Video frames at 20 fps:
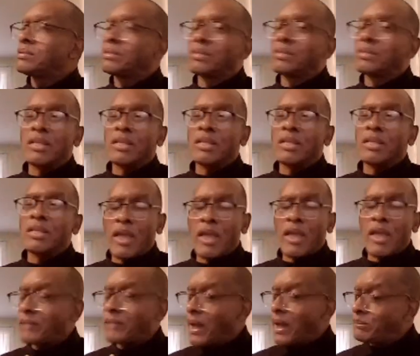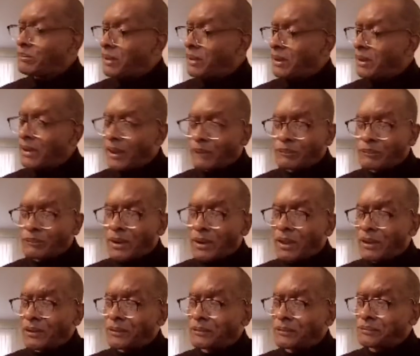that they have not been there
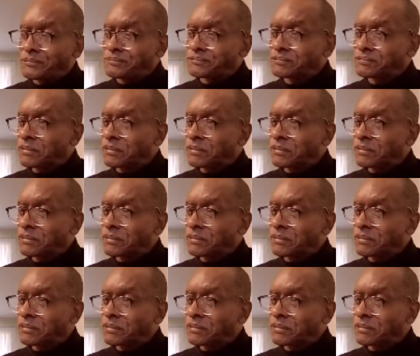long.